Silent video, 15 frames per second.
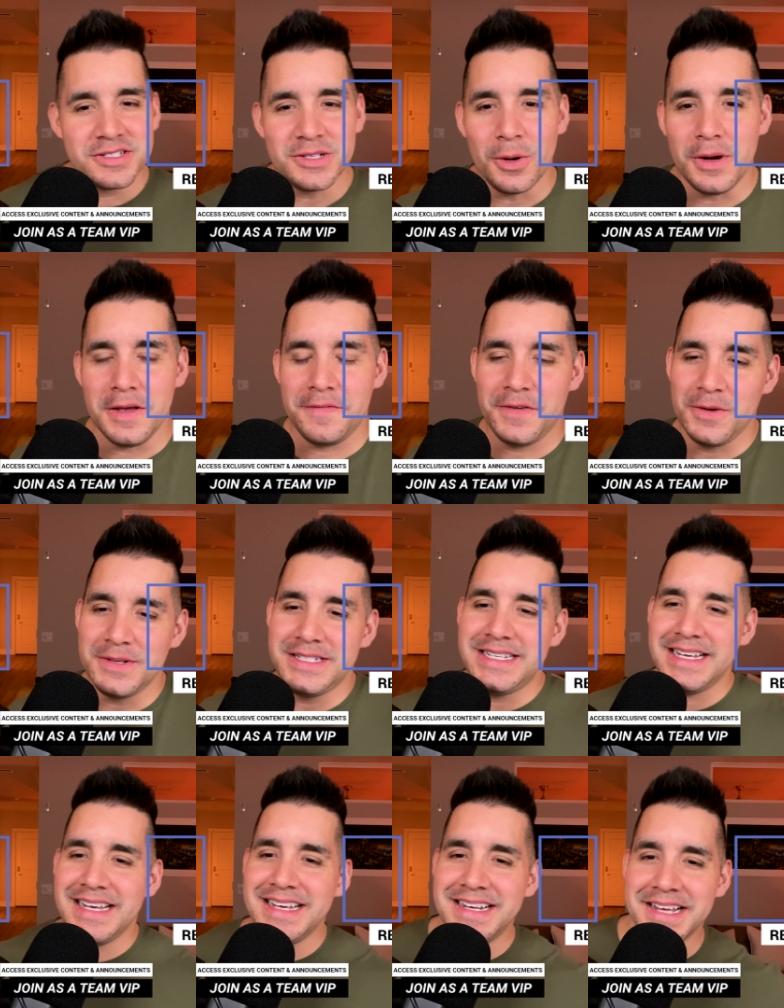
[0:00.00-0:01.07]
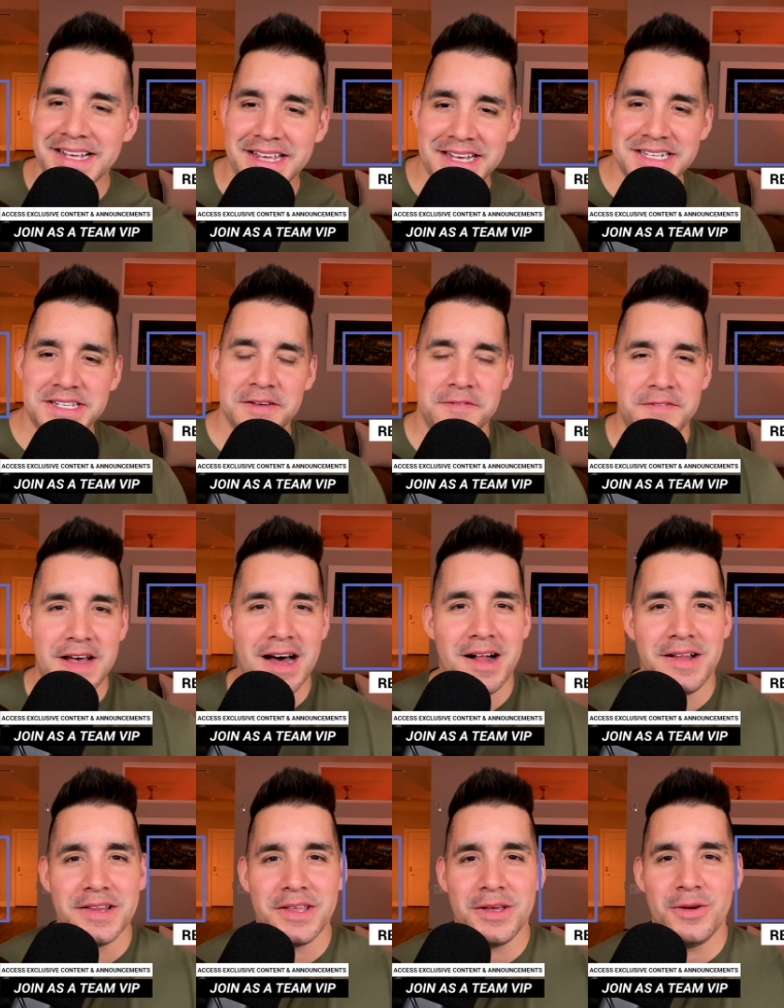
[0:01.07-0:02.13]
So if you did get
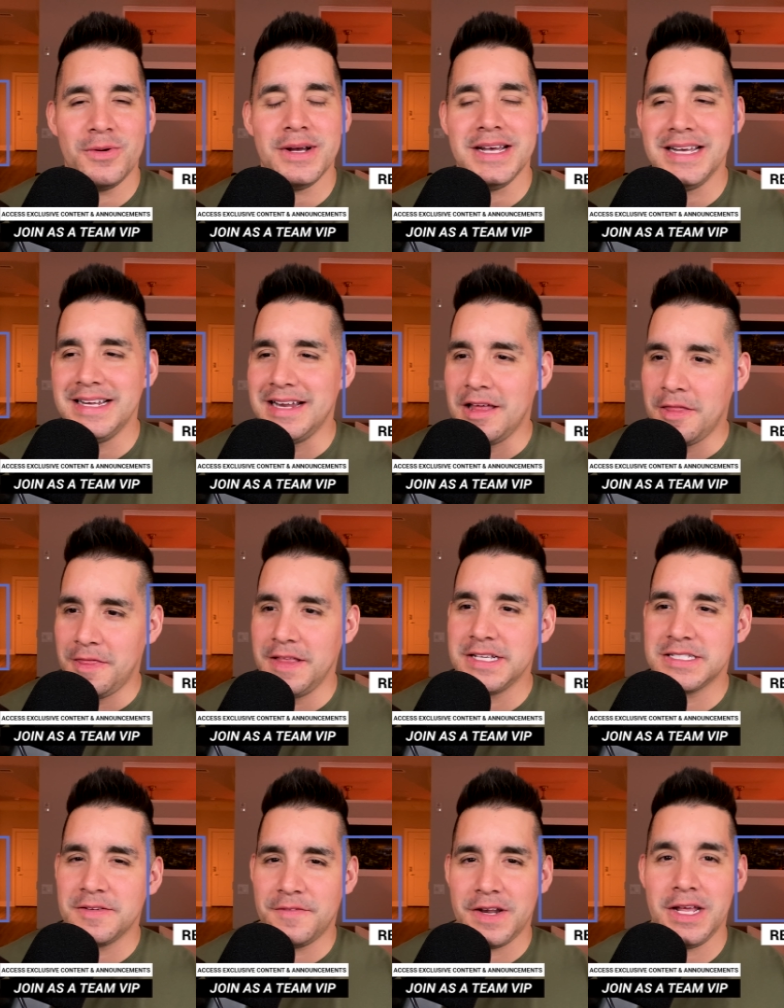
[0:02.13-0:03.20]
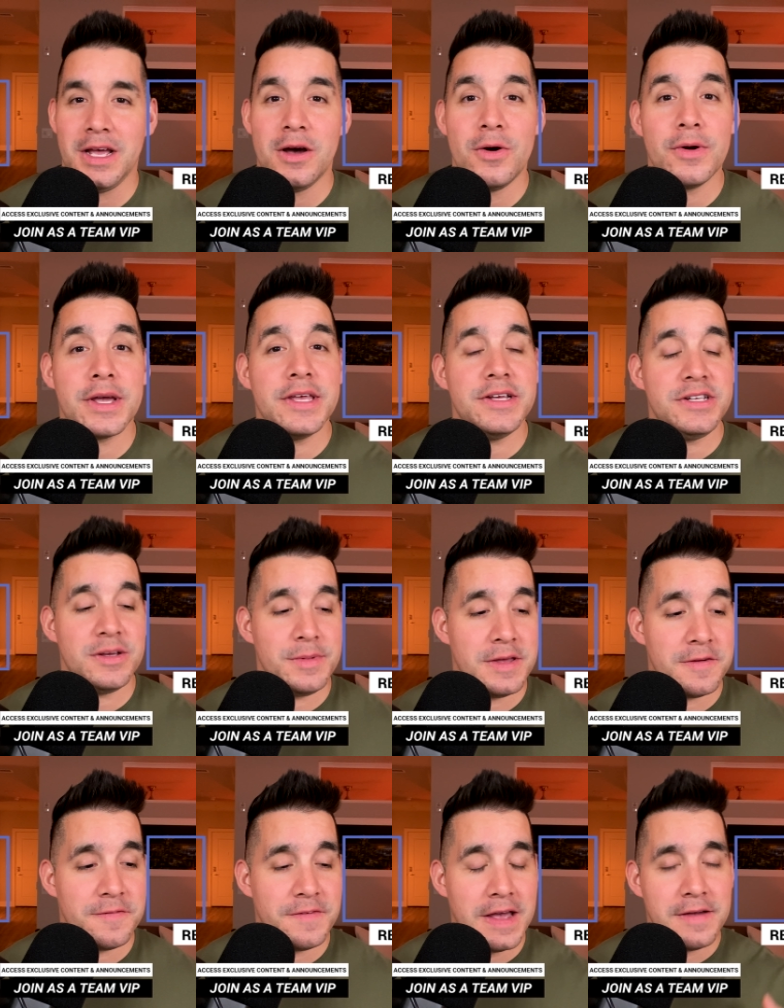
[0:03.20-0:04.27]
value in this video, can you do me
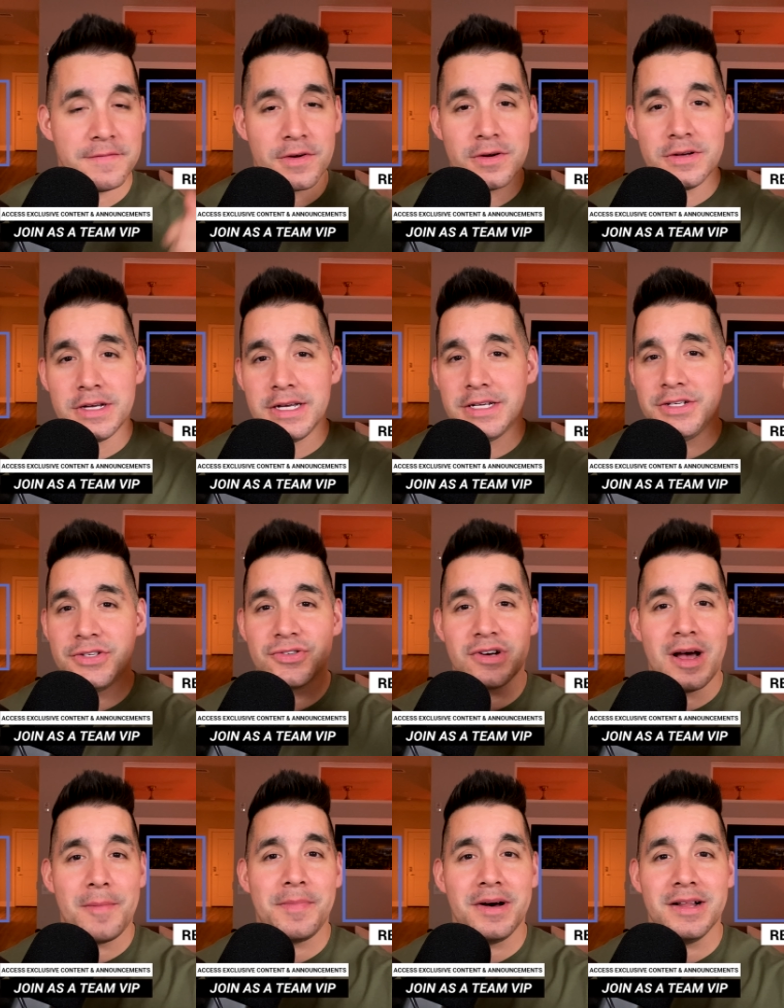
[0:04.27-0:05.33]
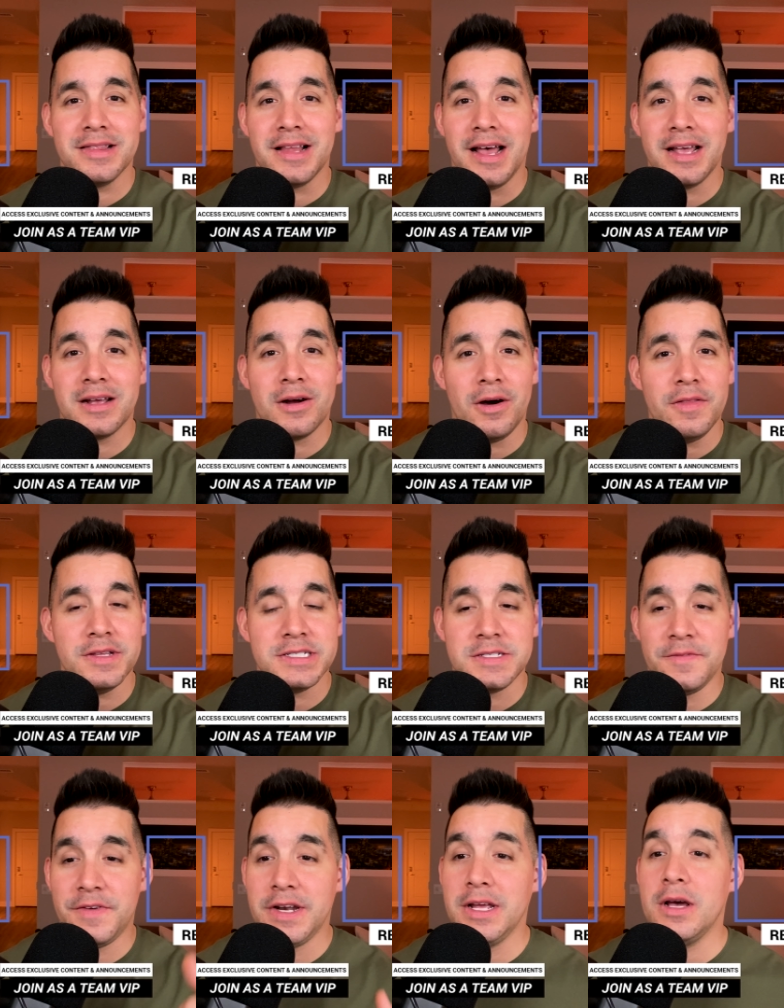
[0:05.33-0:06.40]
a favor and drop a like on this
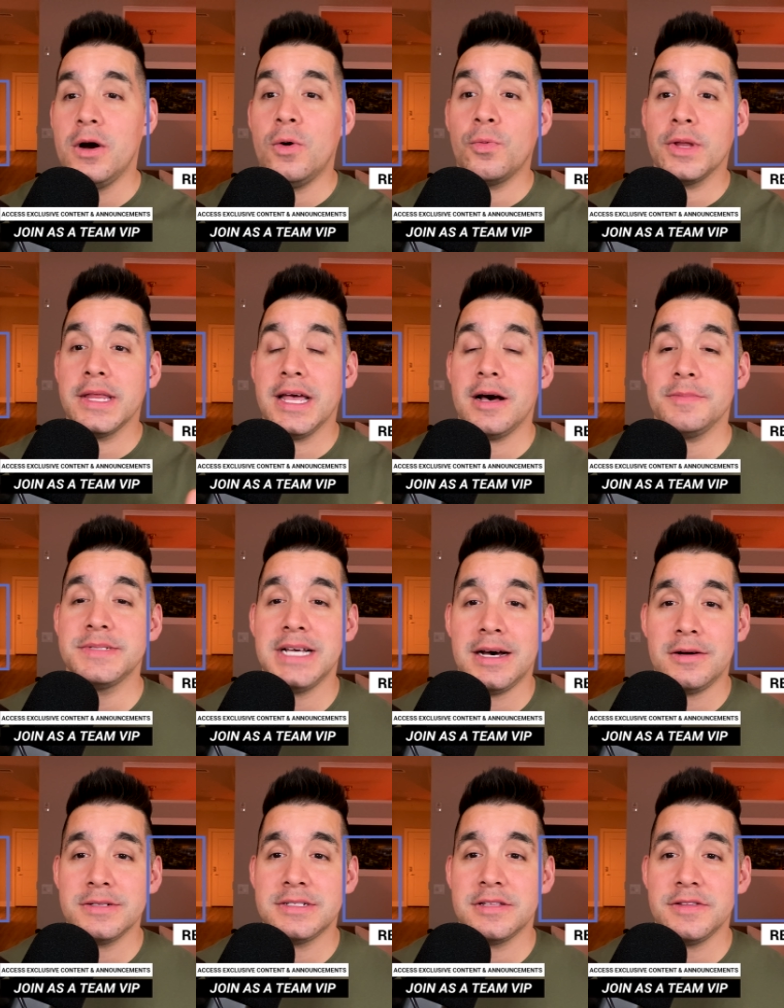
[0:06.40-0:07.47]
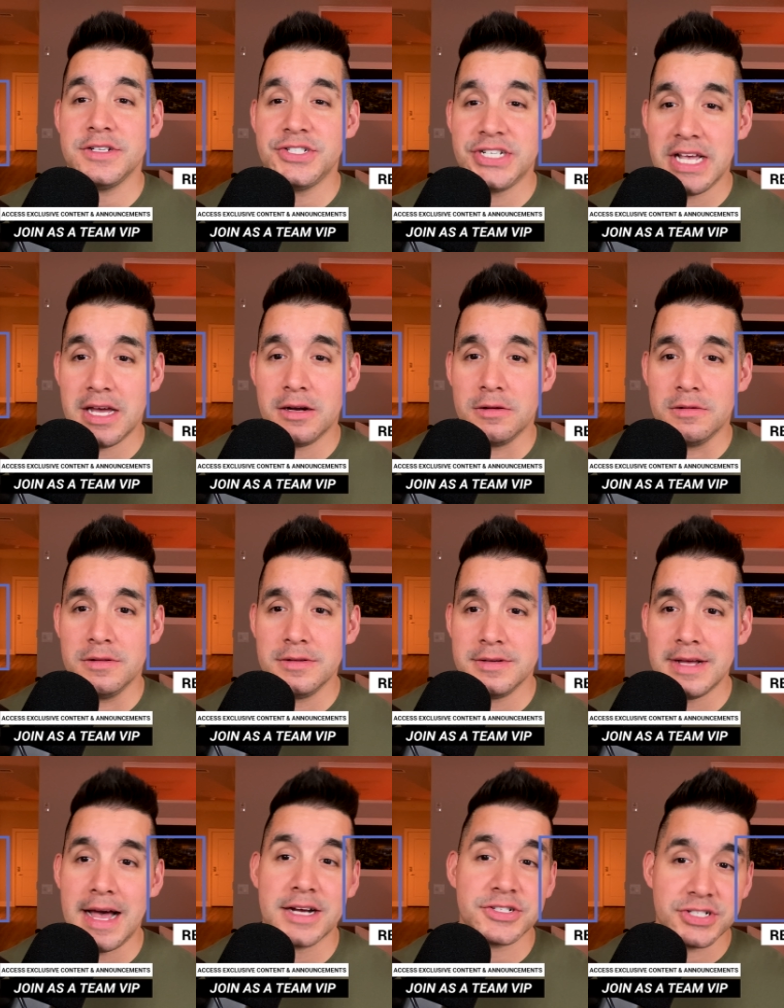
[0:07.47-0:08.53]
video? Really helps out the channel
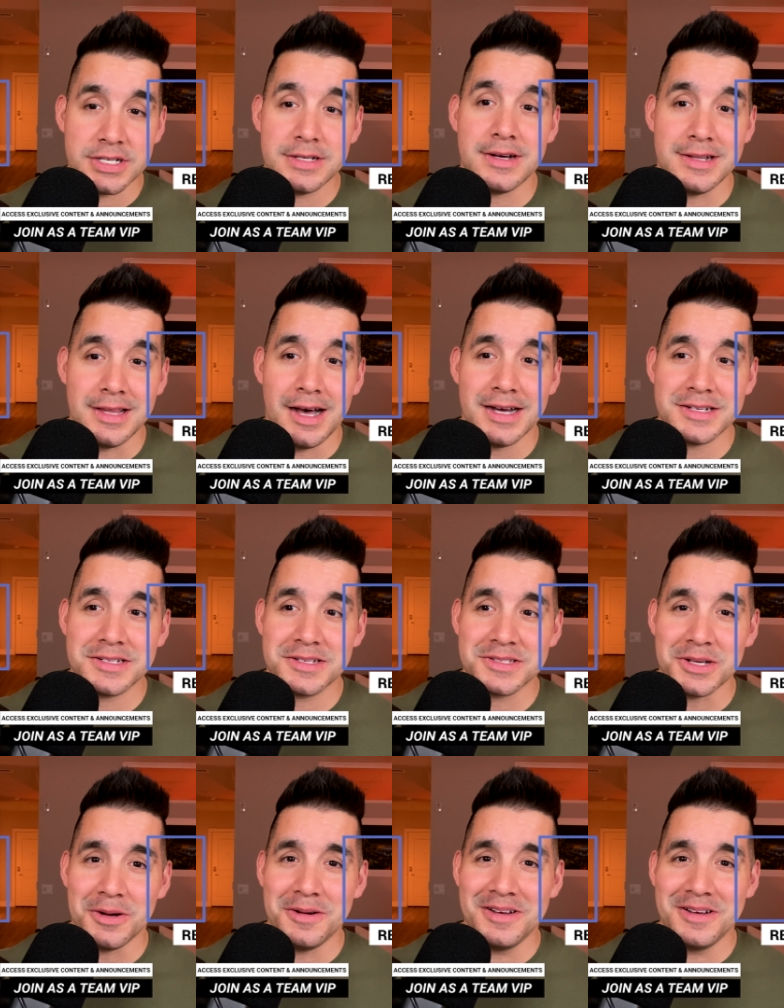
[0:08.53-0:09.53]
actually a lot. So